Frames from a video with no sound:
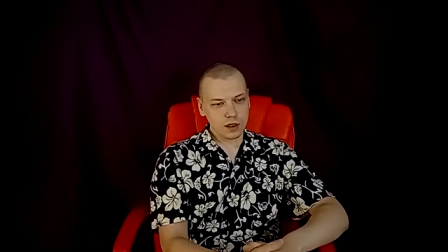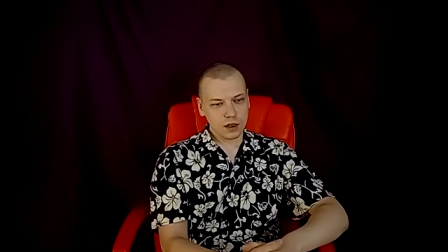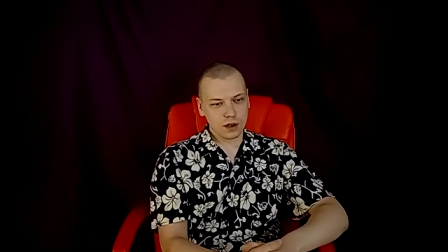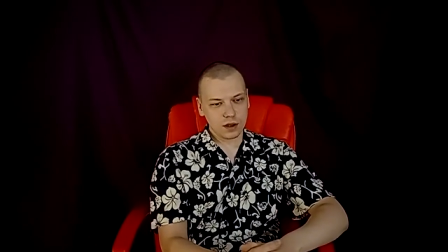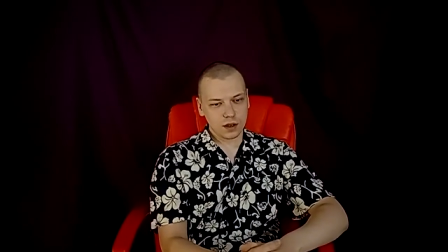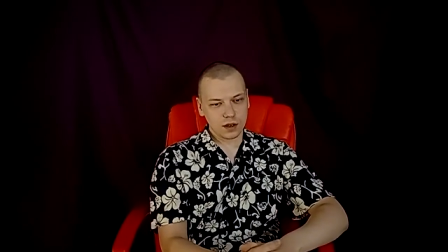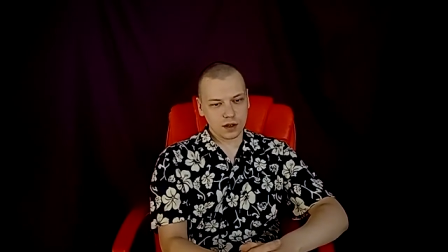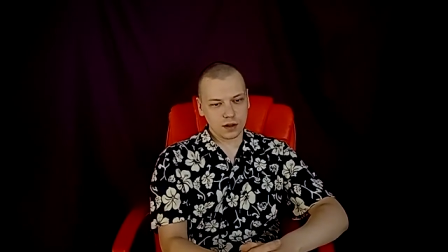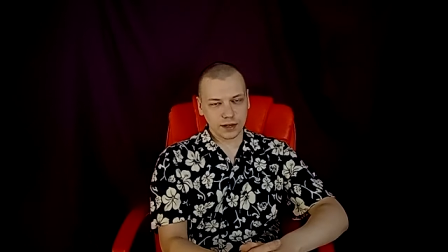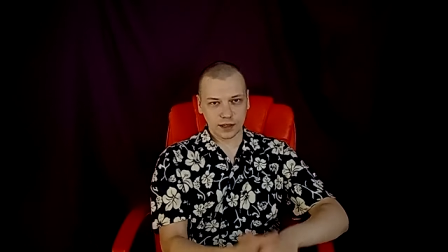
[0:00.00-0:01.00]

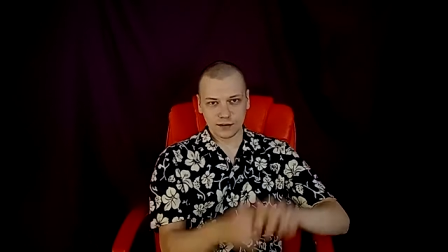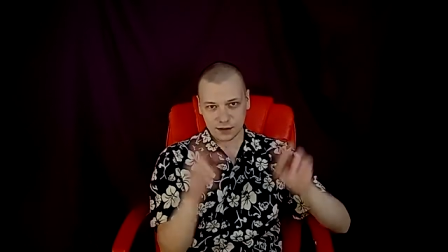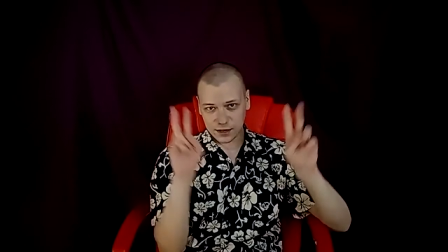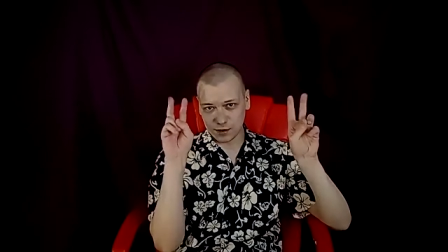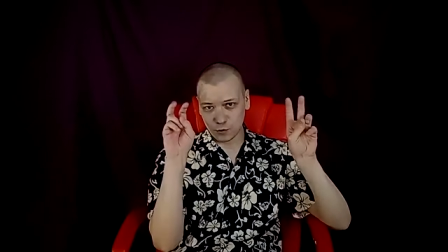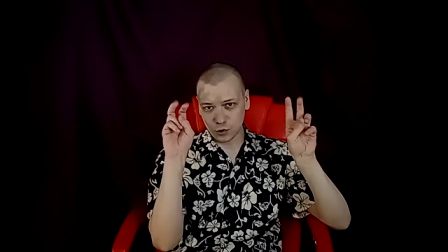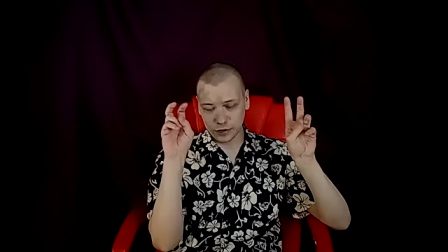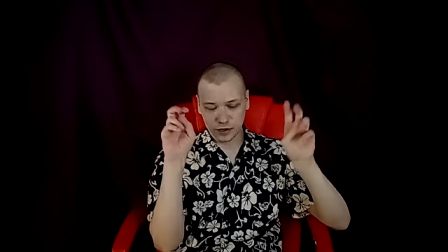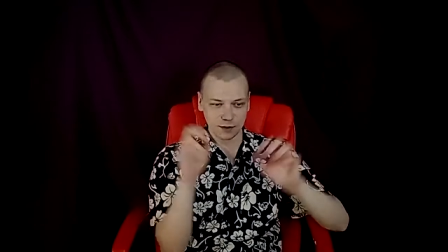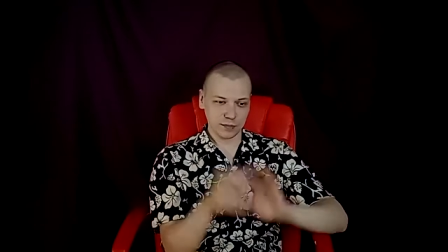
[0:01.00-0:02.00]
Uh, like again, a
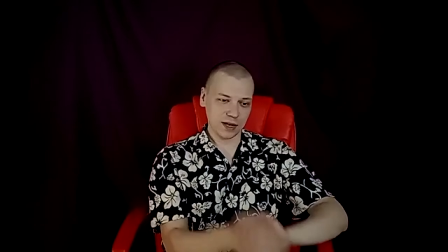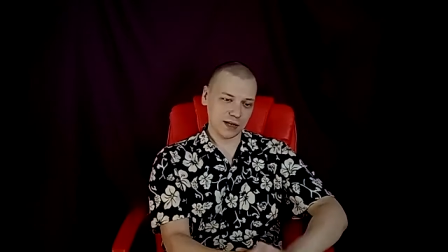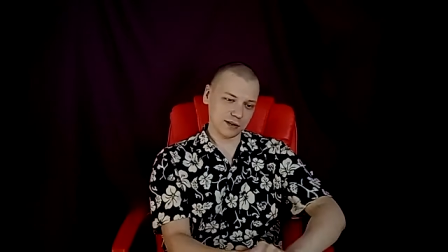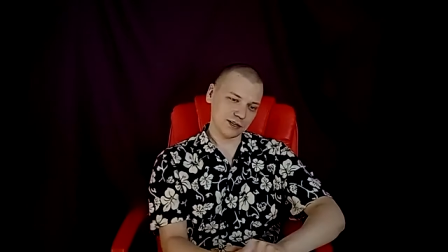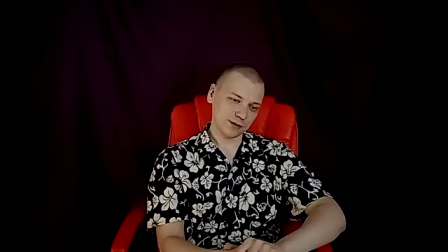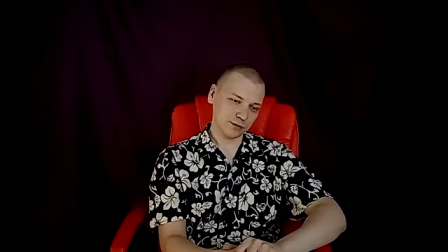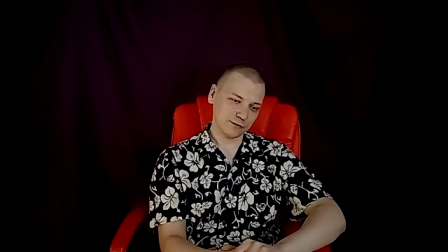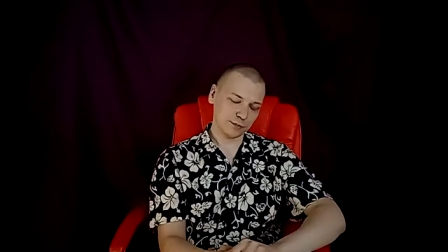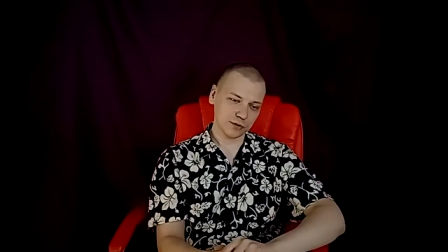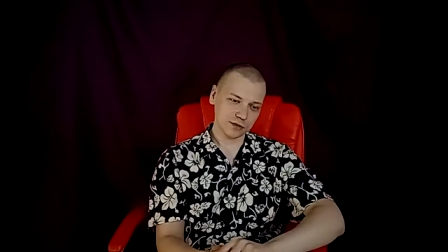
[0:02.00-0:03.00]
working man type of
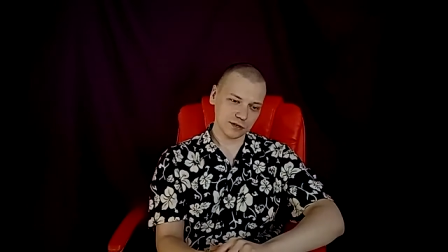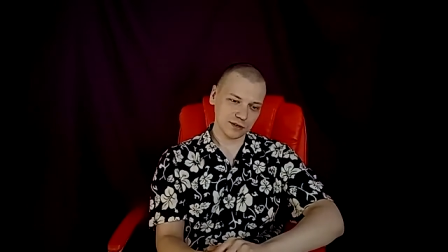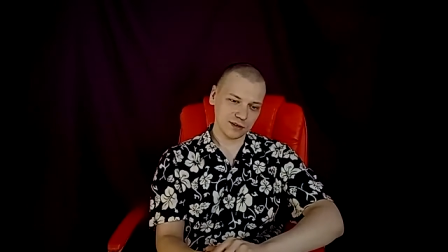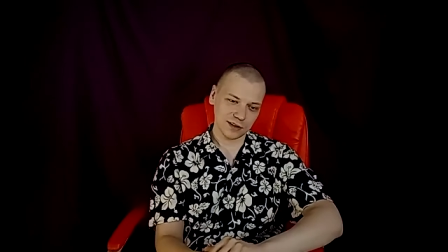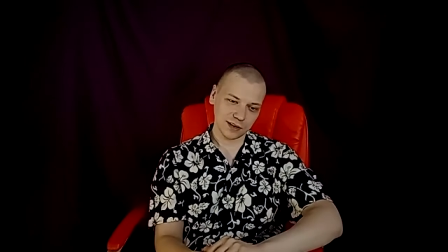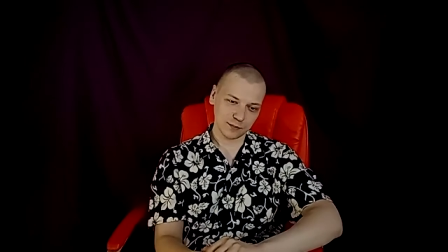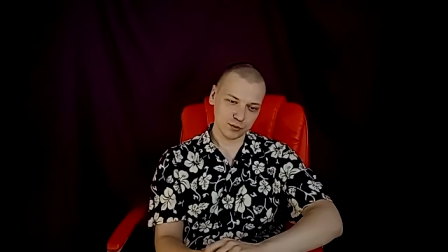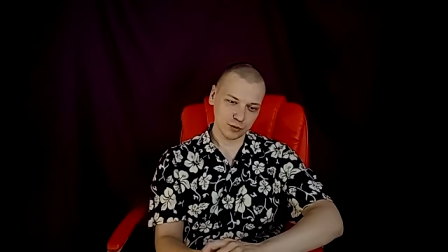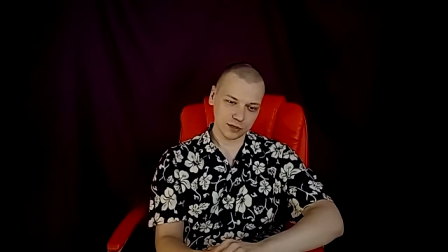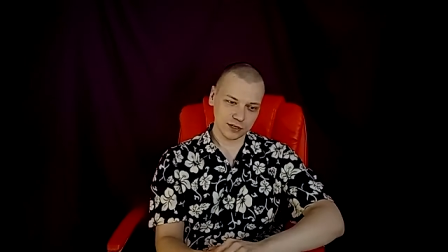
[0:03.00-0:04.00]
person, like a
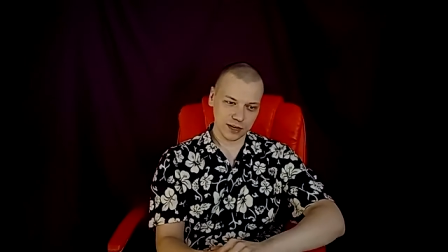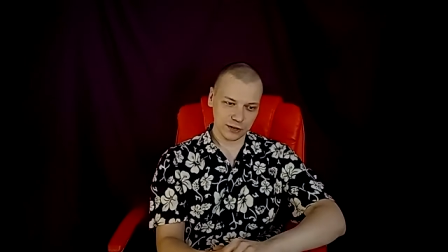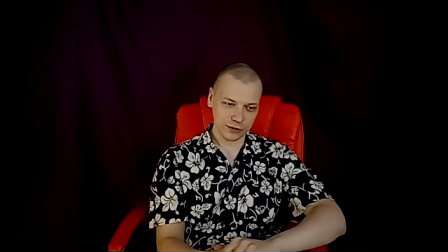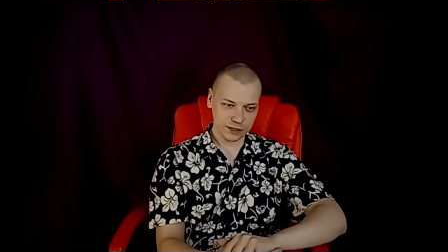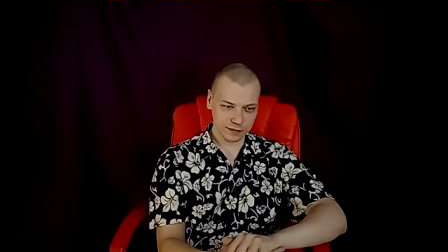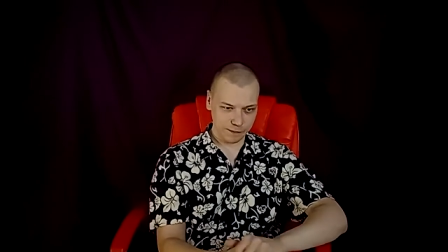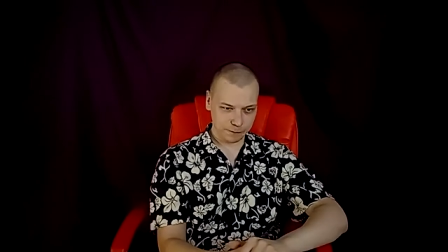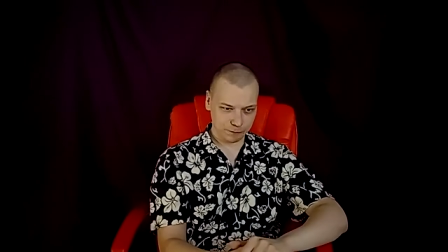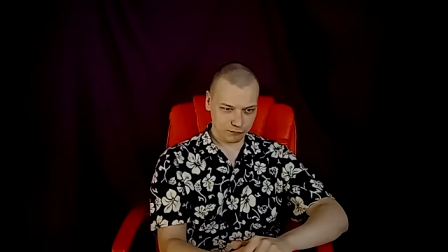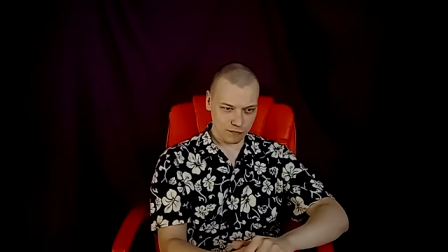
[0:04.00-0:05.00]
proletariat.
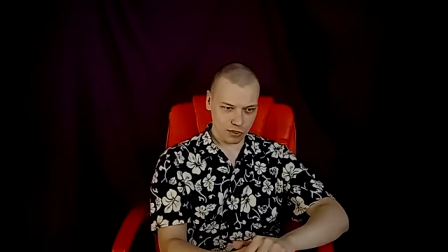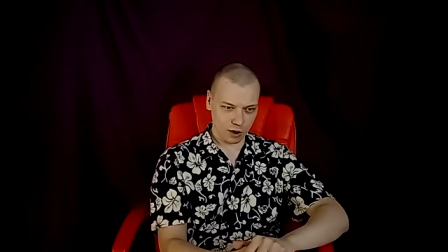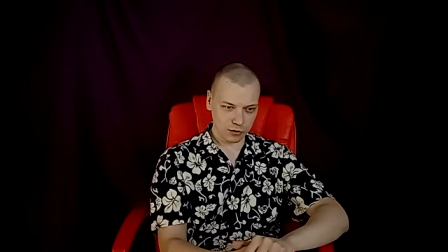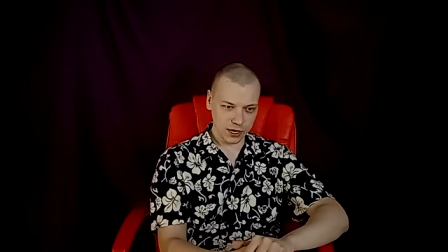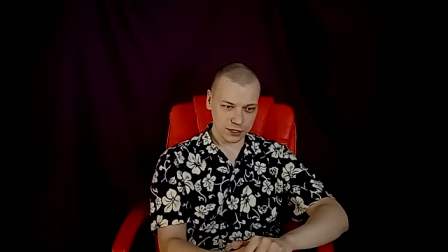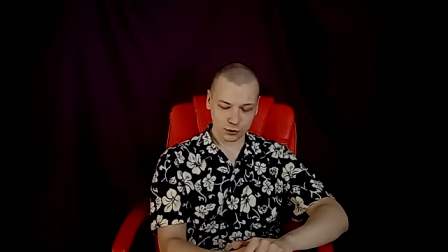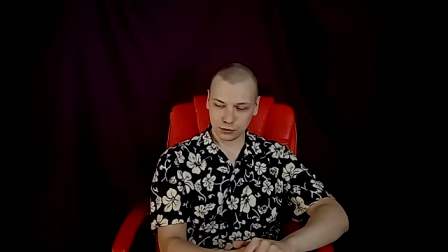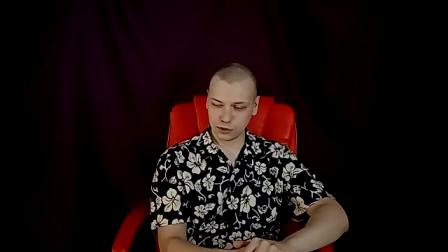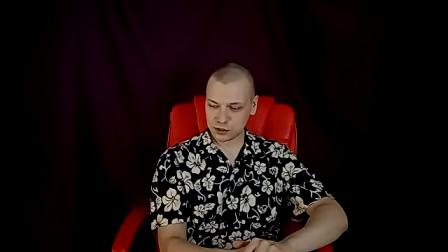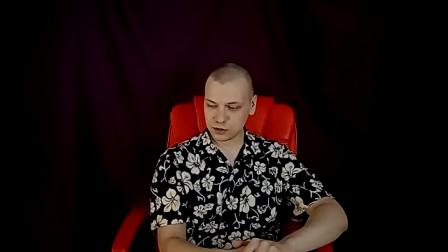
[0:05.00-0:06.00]
Okay, so
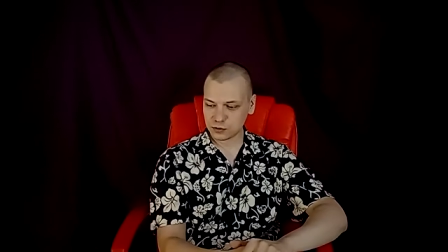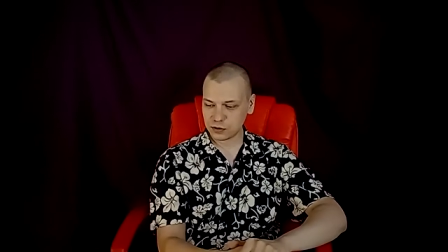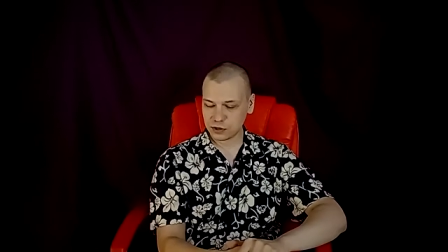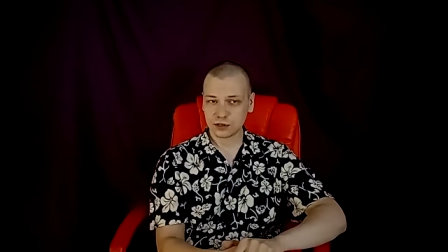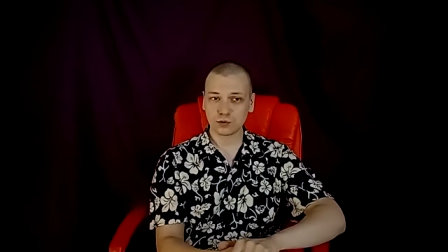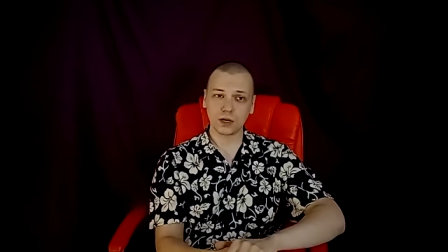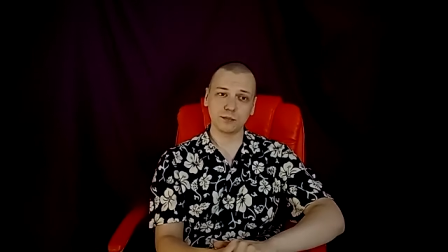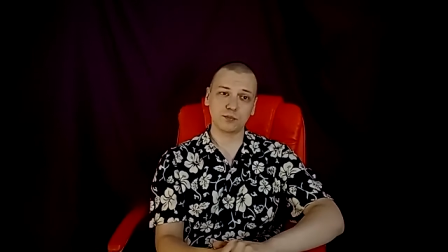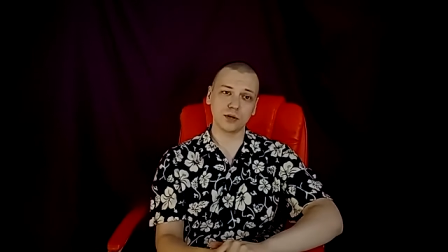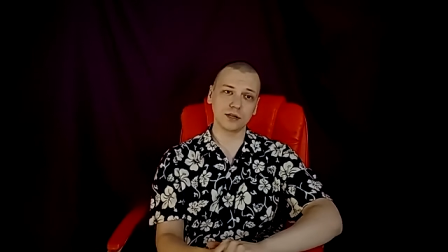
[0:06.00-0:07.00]
this is this is one
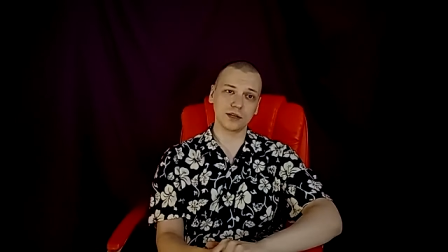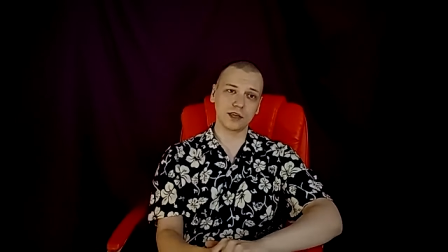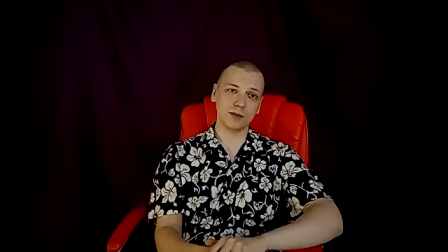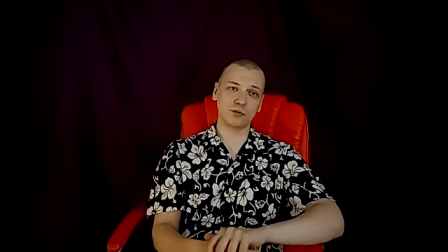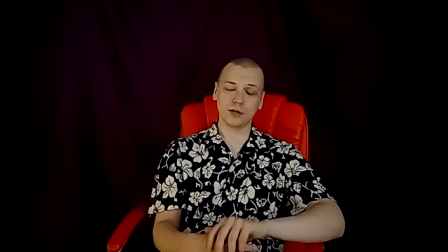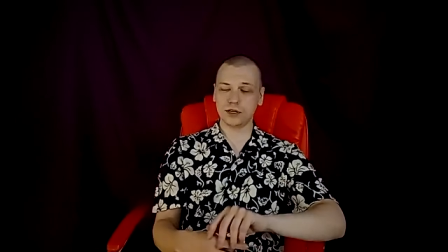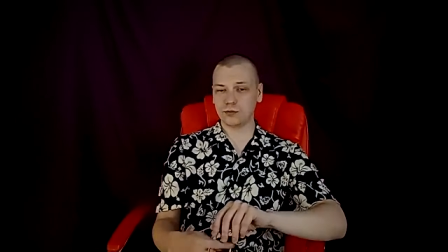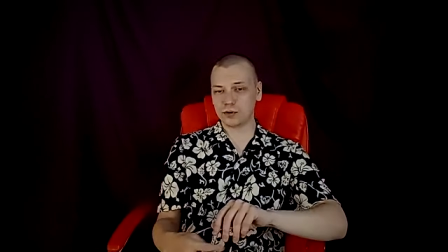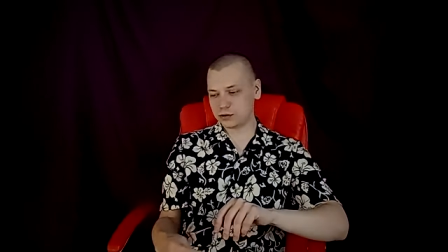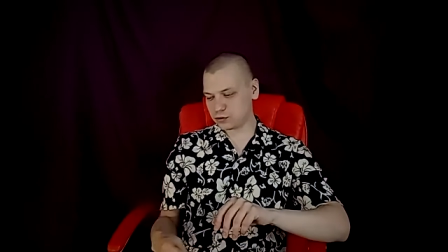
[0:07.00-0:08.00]
point, the key point I
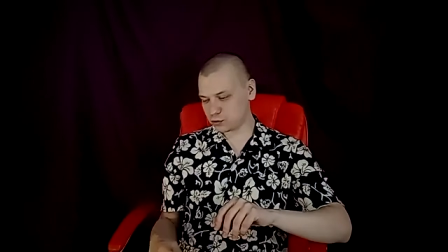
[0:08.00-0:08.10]
wanted to